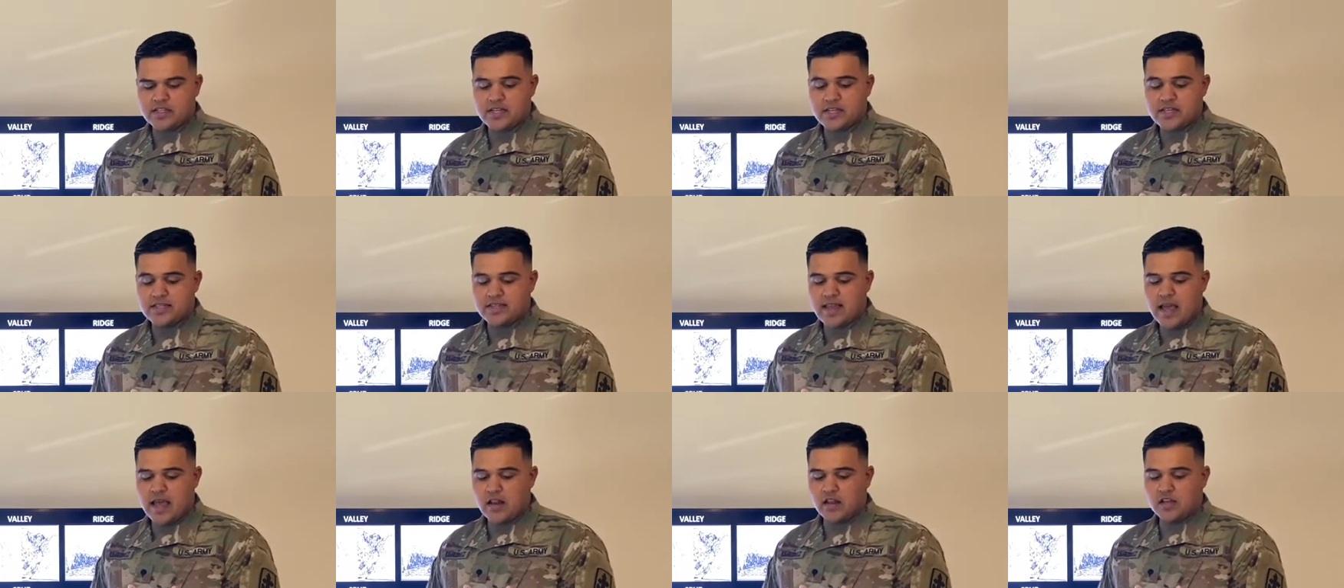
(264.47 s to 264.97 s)
A
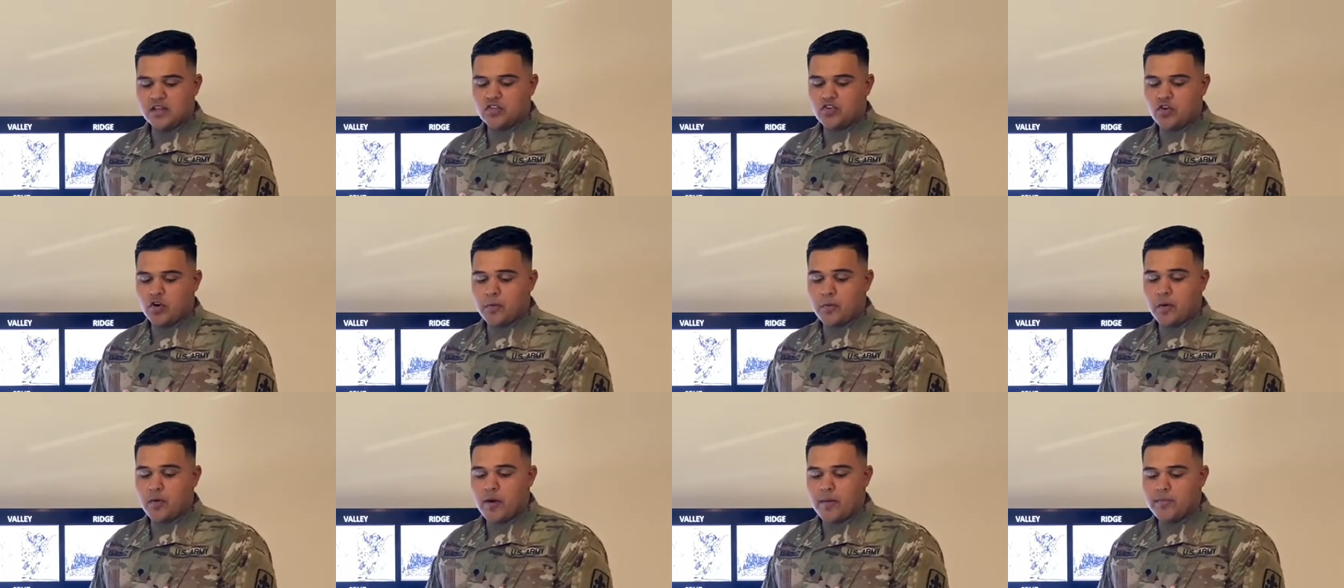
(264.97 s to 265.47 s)
saddle is
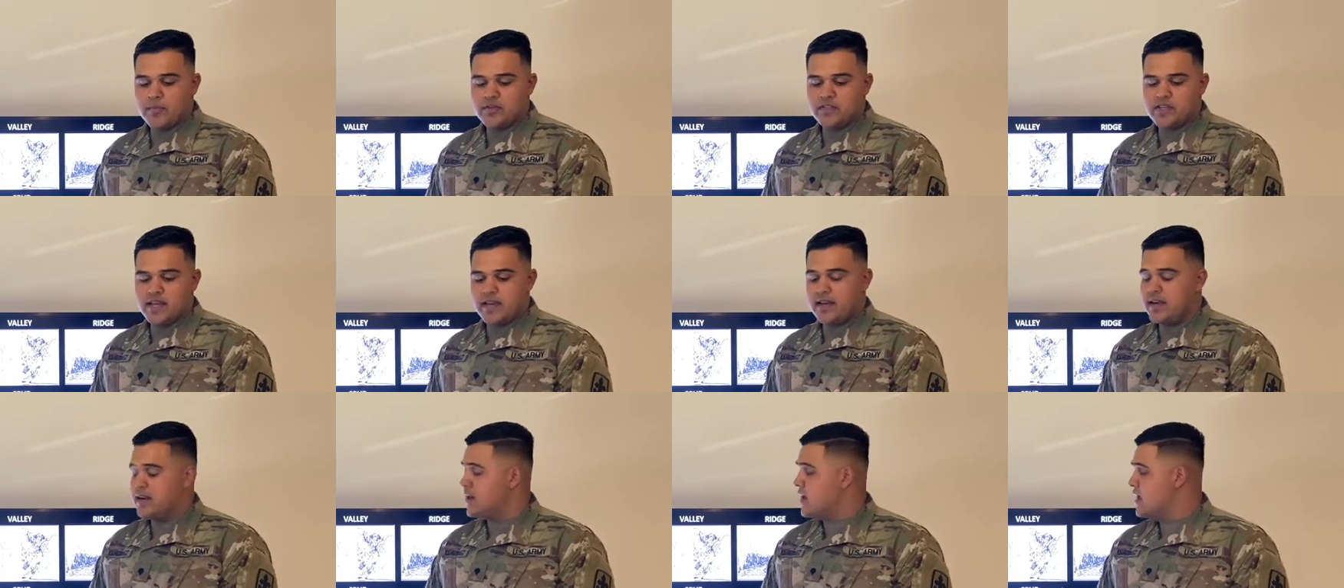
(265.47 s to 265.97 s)
normally
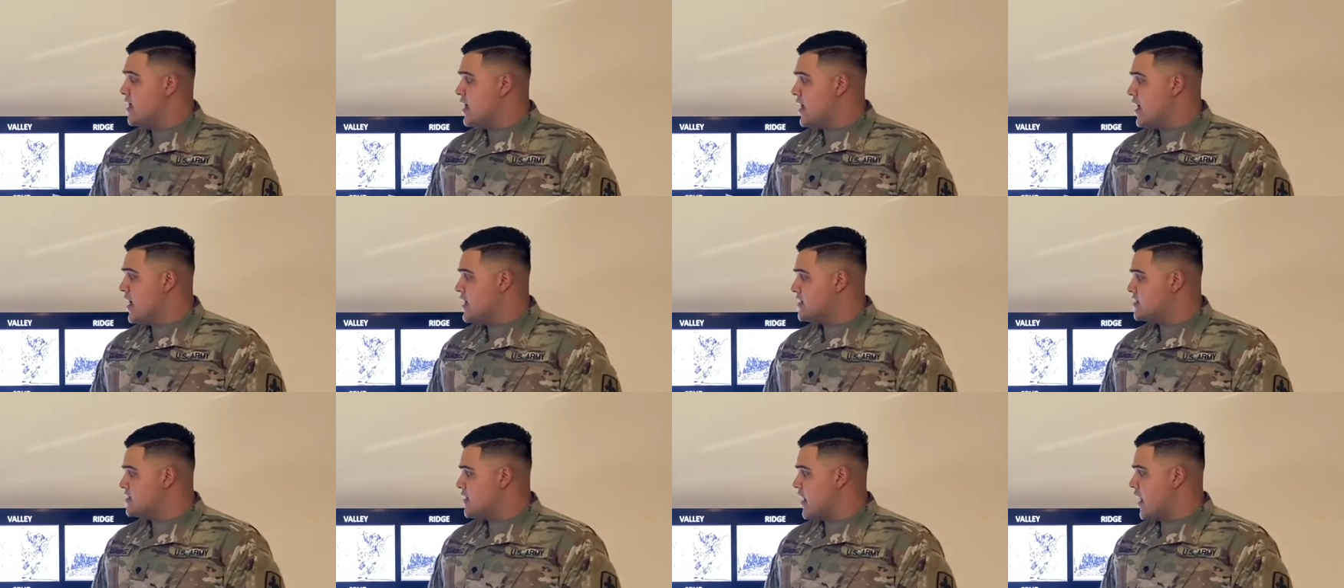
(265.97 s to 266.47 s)
represented
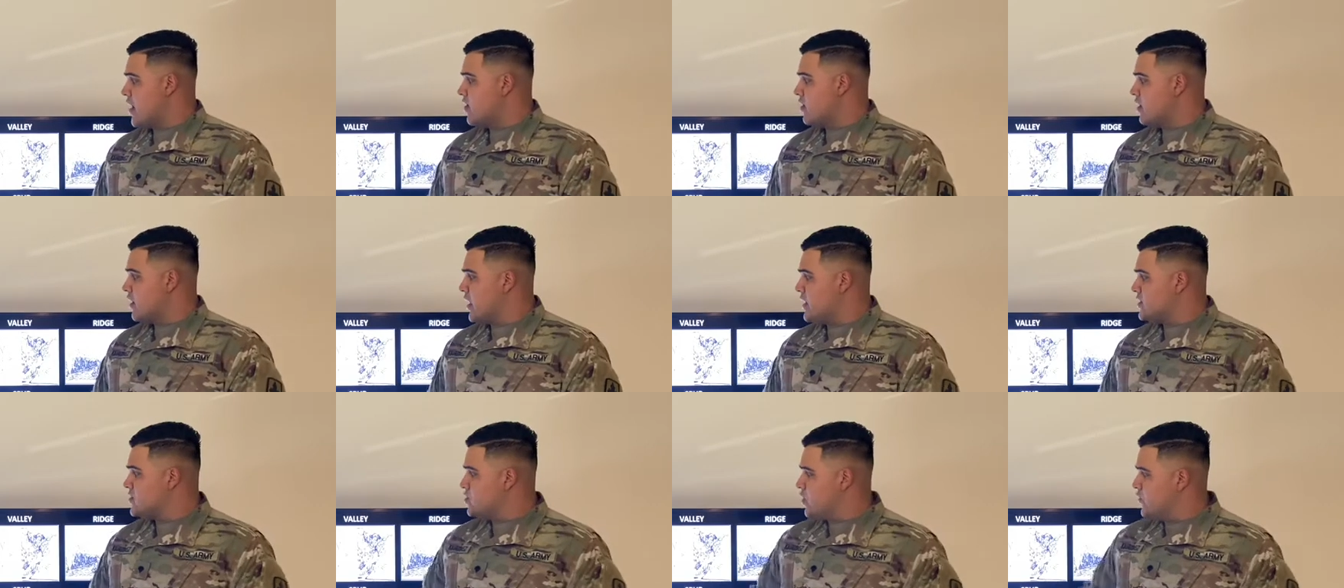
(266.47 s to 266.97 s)
as an
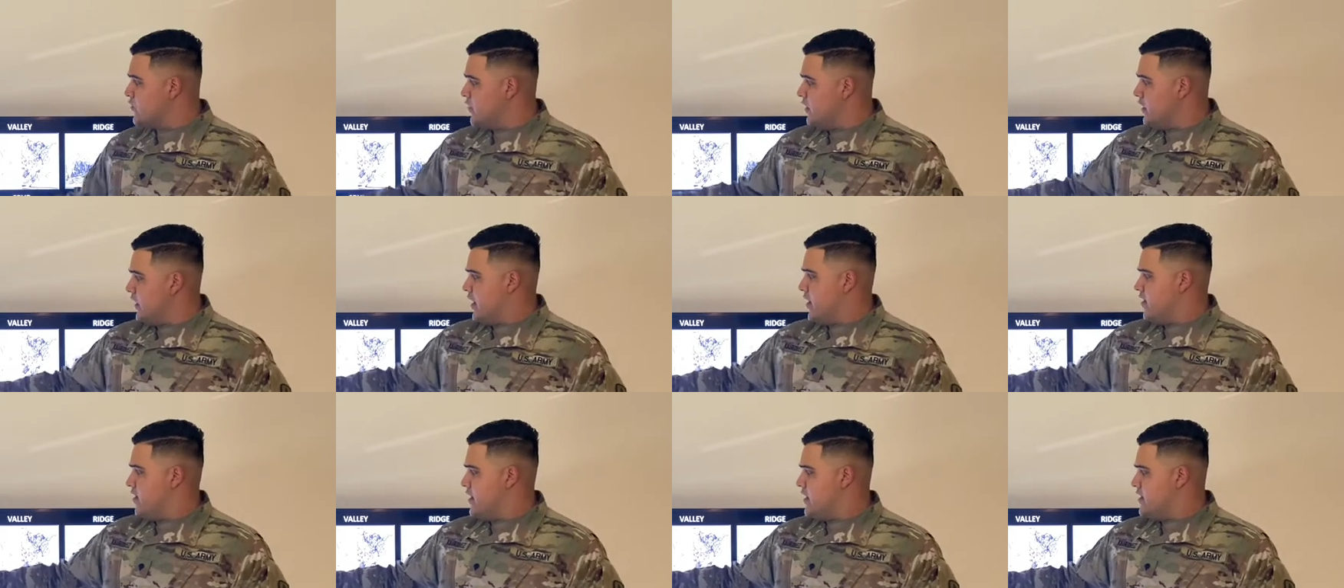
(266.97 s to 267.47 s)
hourglass. So if you look
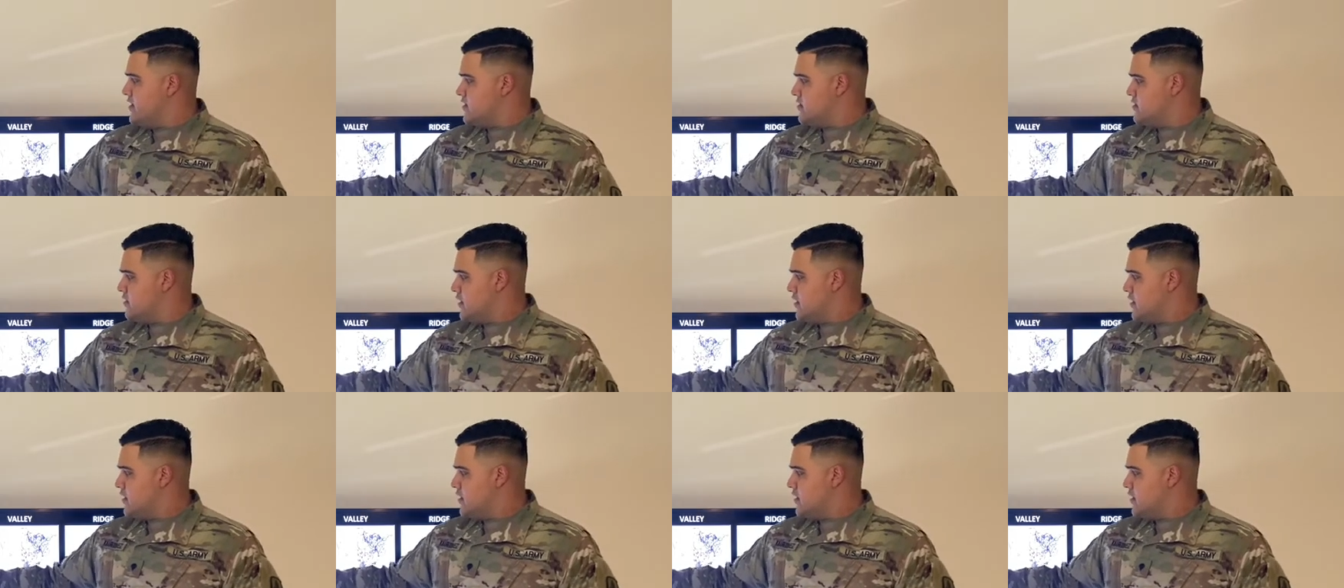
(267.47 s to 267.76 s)
at this,